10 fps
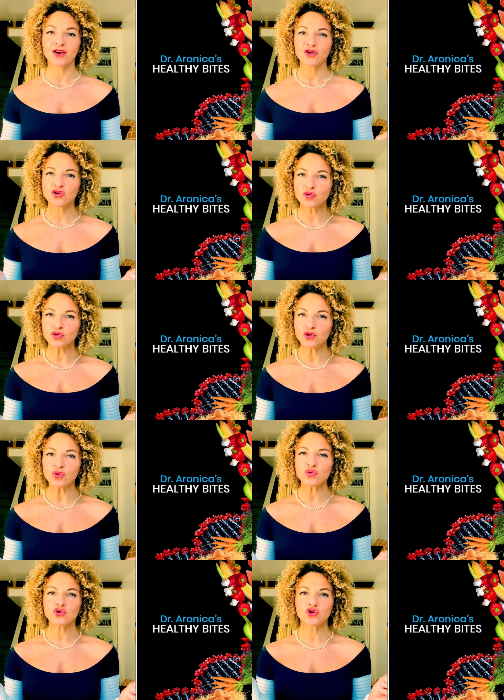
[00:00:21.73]
Should
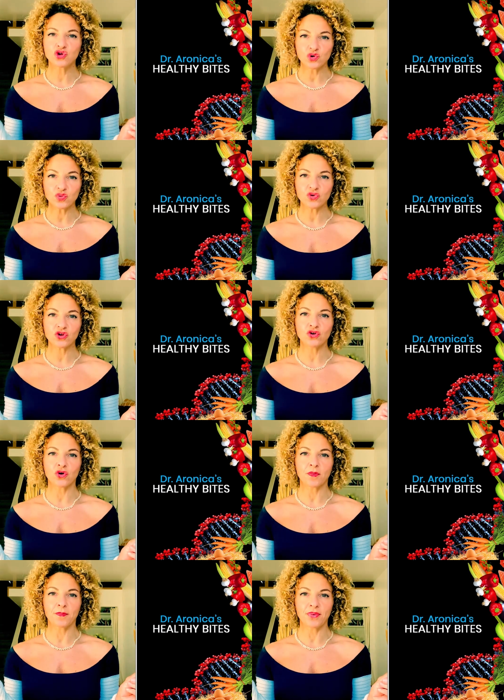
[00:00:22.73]
you juice
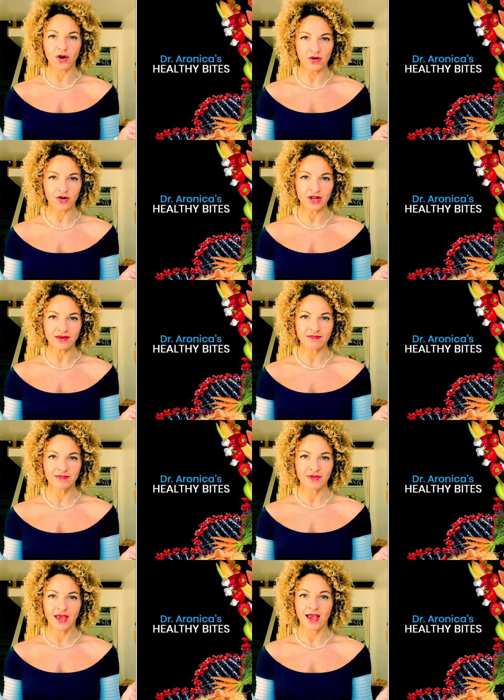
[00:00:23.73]
your broccoli
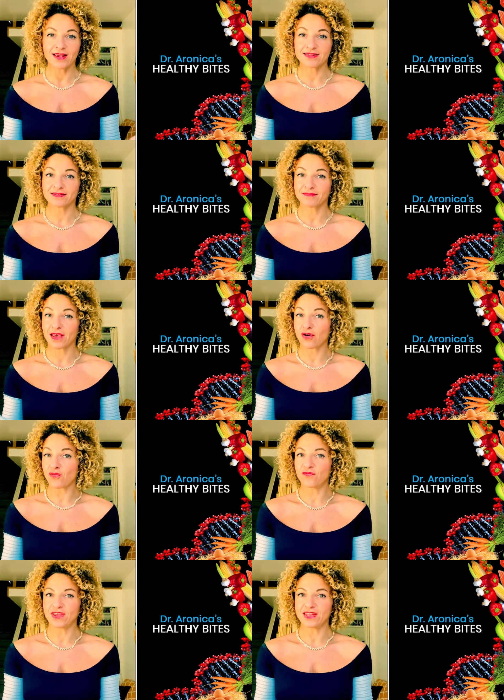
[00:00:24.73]
as a
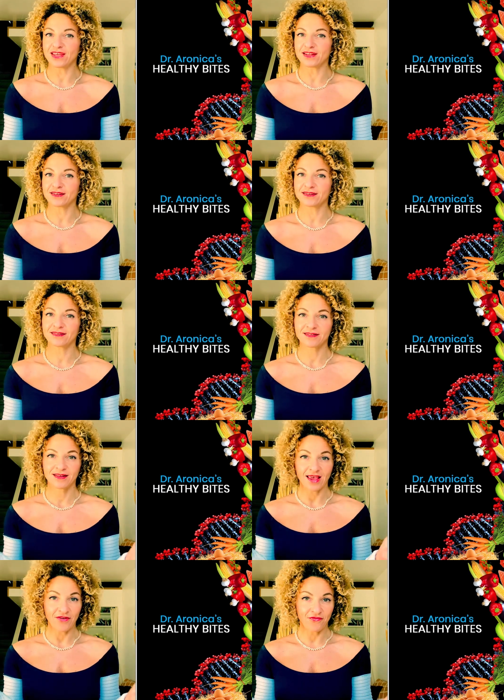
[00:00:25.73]
convenient,
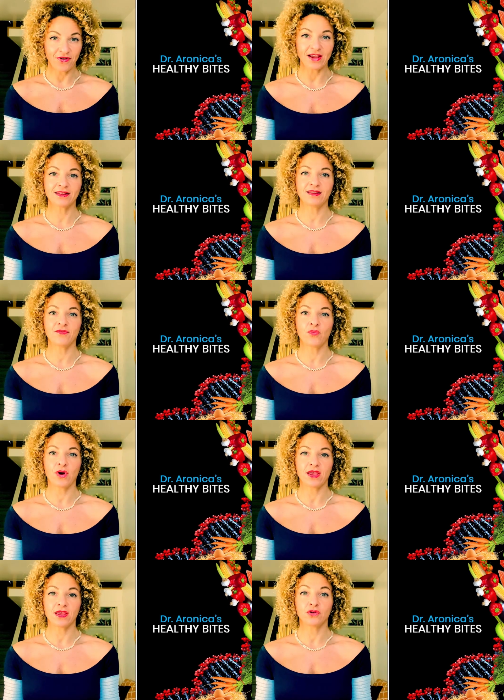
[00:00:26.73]
effective
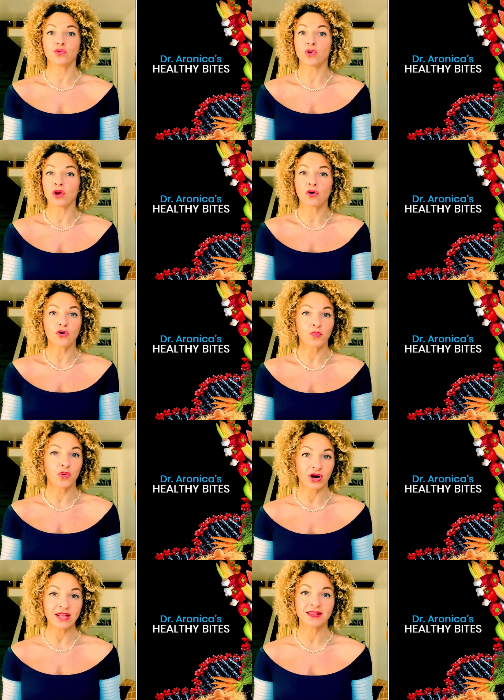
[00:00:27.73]
way to
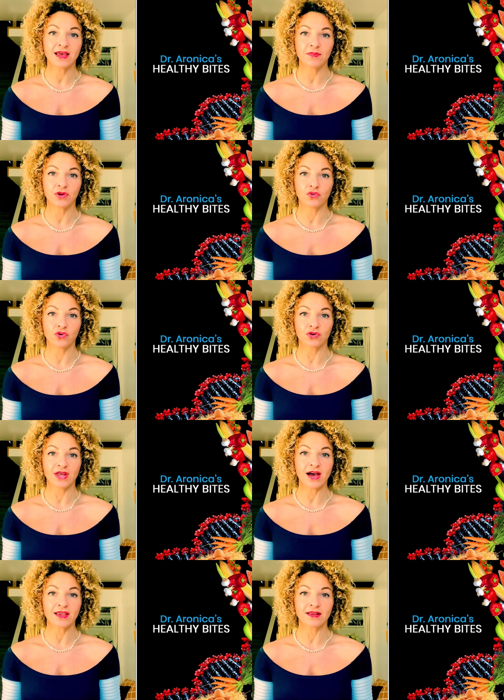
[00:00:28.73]
incorporate them into your
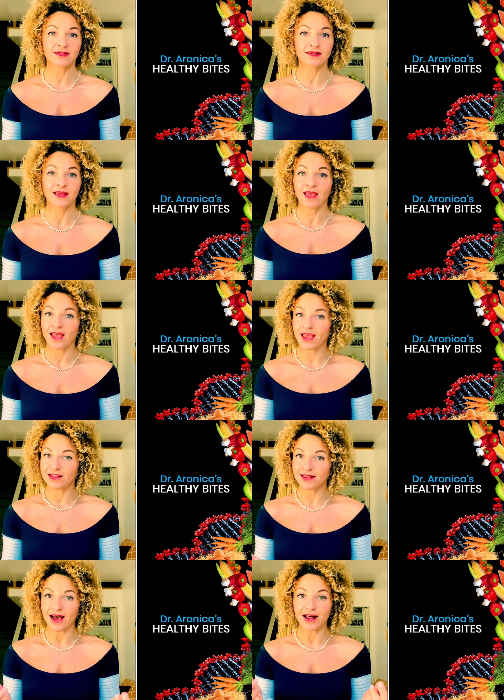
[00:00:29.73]
diet
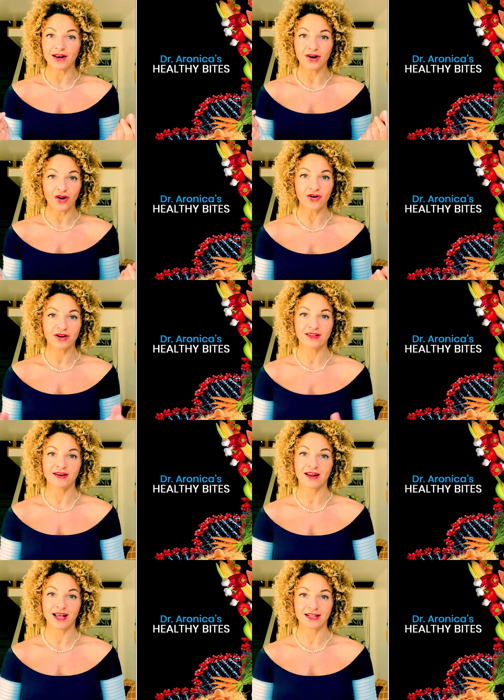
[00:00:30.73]
and unlock
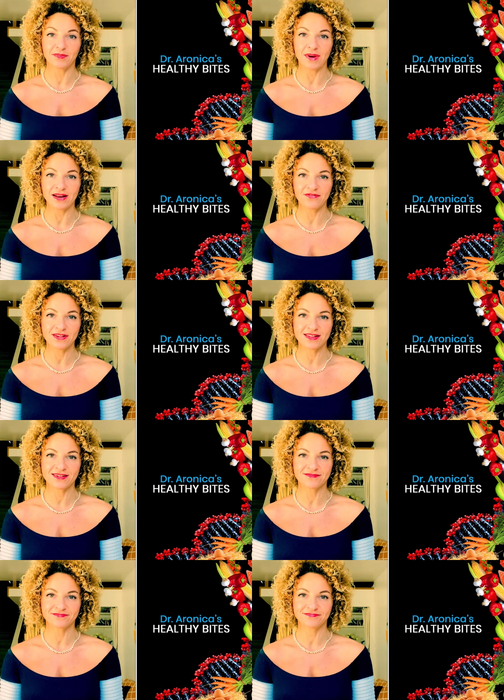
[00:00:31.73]
their health benefits?